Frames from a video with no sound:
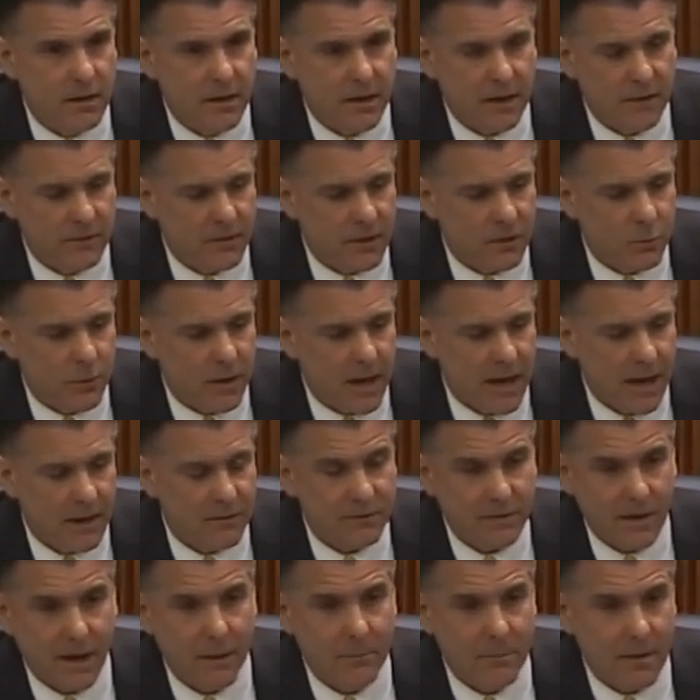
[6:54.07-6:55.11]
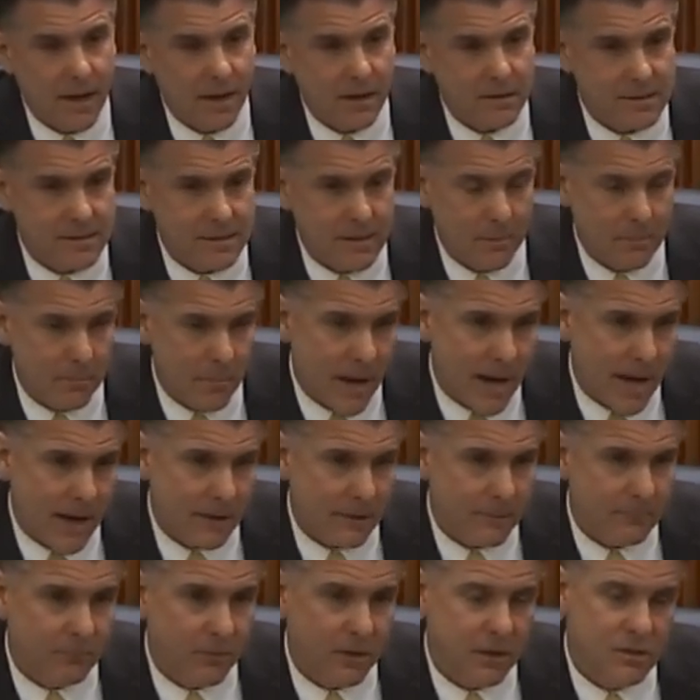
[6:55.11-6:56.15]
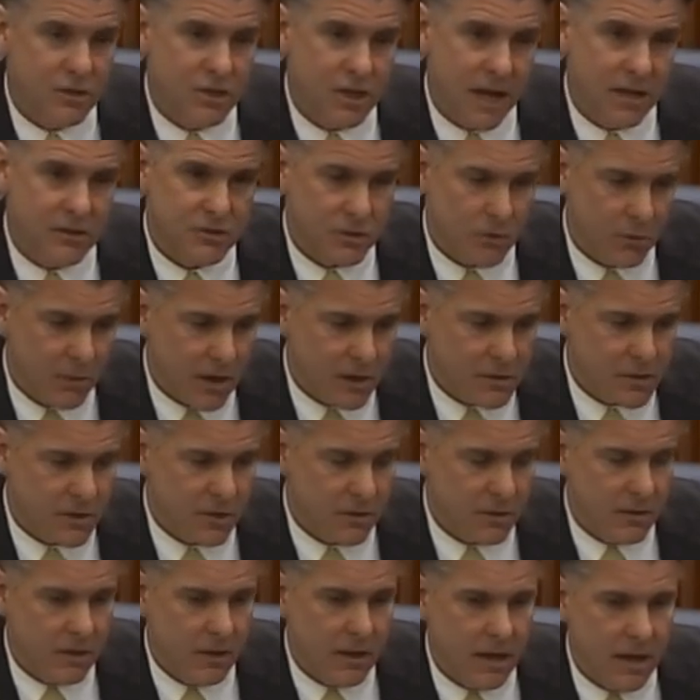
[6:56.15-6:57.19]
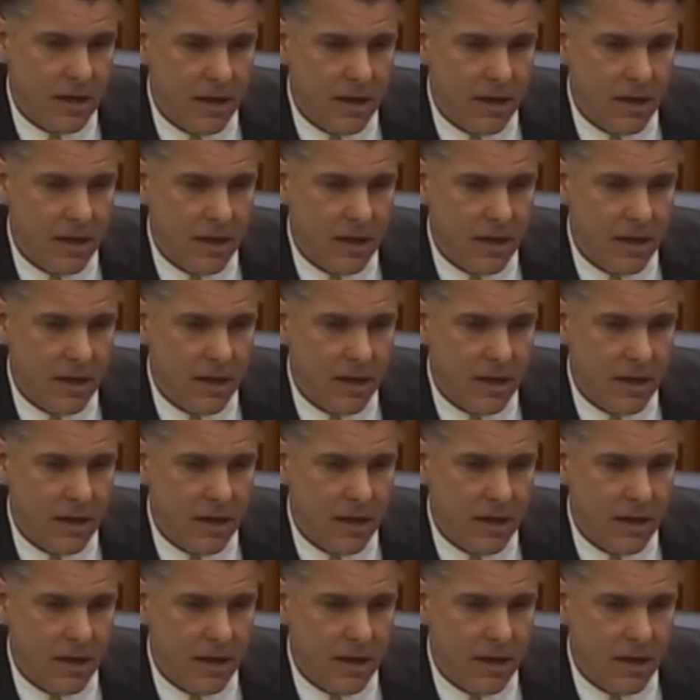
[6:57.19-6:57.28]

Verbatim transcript: And I think we have time now to step back, change direction,